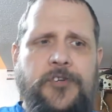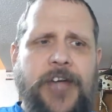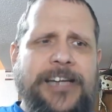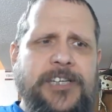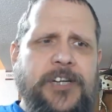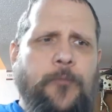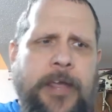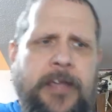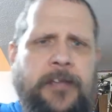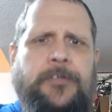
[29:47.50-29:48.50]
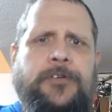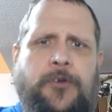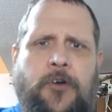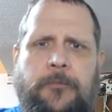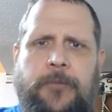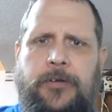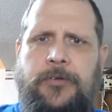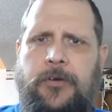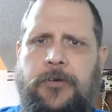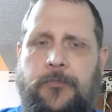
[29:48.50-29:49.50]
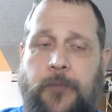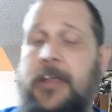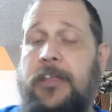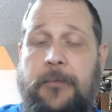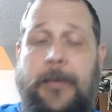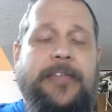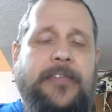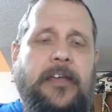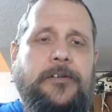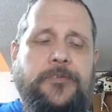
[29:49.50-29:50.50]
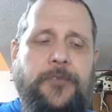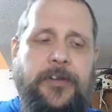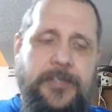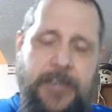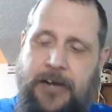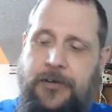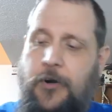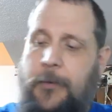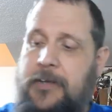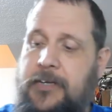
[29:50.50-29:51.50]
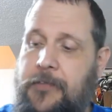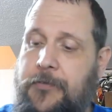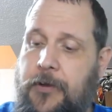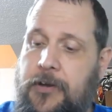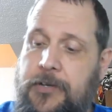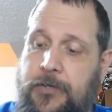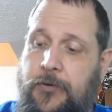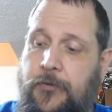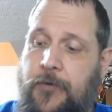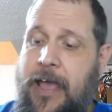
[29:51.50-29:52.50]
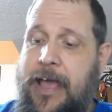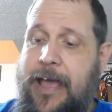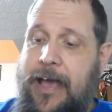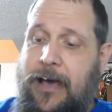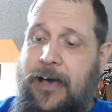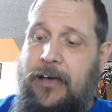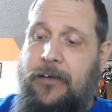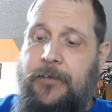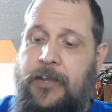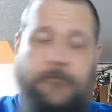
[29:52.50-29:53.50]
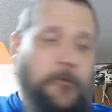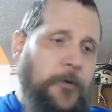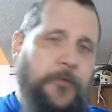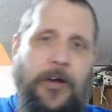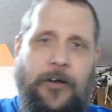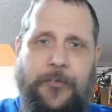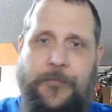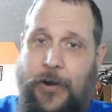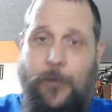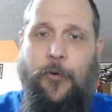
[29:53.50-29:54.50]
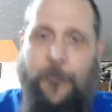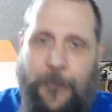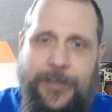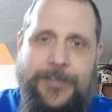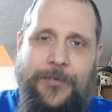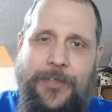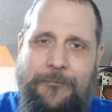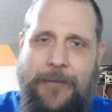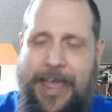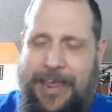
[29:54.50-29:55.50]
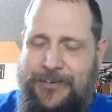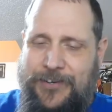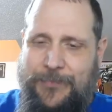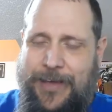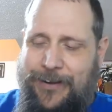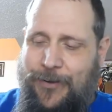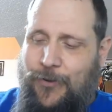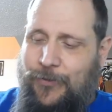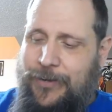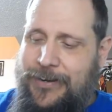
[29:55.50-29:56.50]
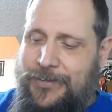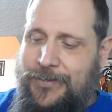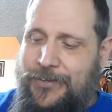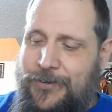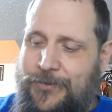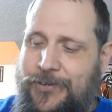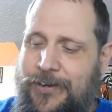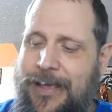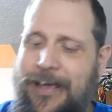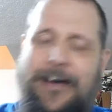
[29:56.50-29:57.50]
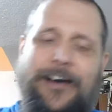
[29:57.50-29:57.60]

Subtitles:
Jackson weakened the bank, that is, during his second term, 1832. He removed all the federal funds from the bank and just made it a holding institution.